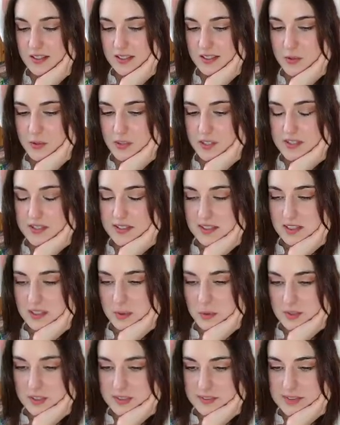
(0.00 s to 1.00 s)
So it
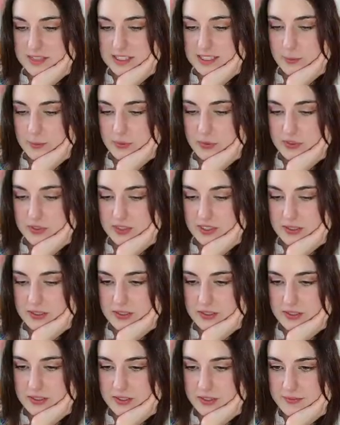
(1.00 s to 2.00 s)
still would have happened,
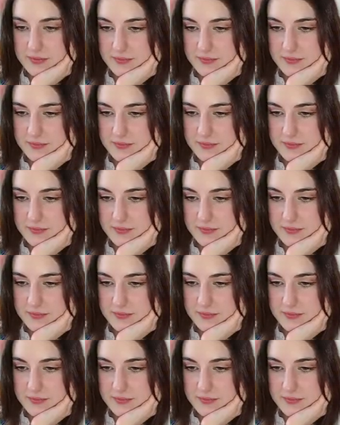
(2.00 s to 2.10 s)
huh?